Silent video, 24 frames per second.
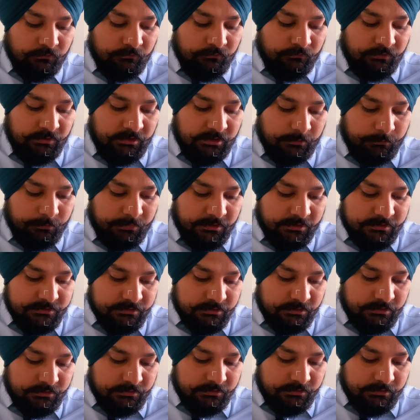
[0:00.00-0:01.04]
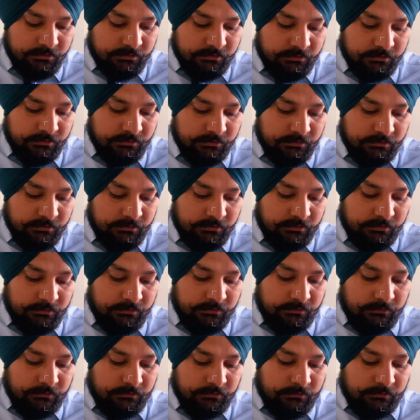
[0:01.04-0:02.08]
we are presented
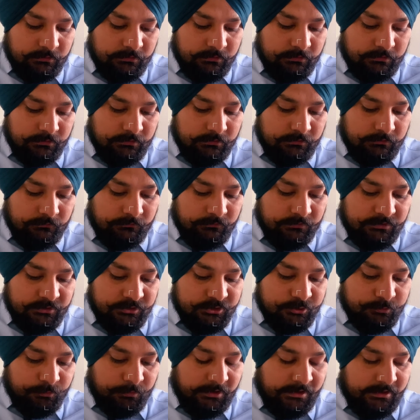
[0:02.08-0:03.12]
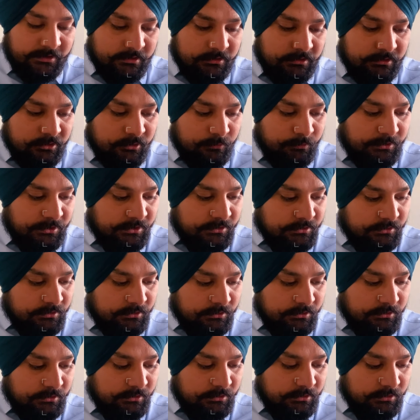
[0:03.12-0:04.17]
with the spiral
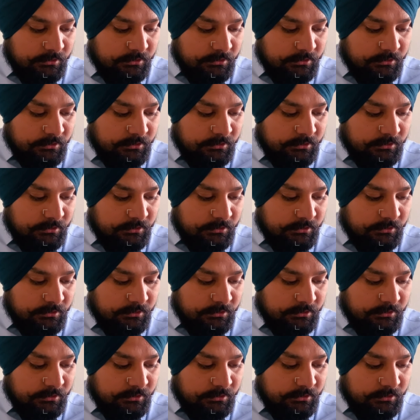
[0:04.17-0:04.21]
depicted